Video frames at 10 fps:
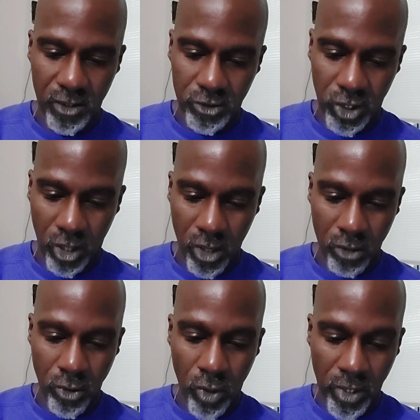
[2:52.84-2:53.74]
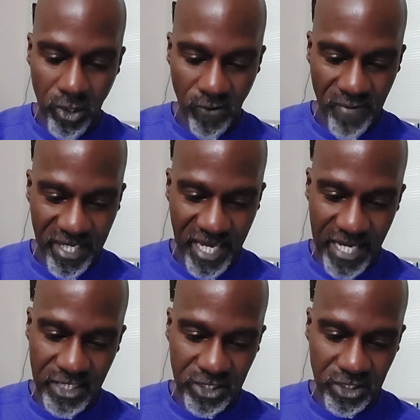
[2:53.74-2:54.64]
turn on
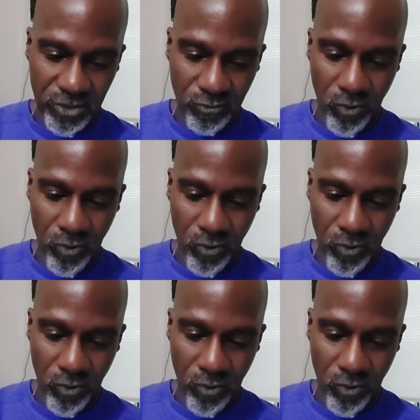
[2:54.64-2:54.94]
notifications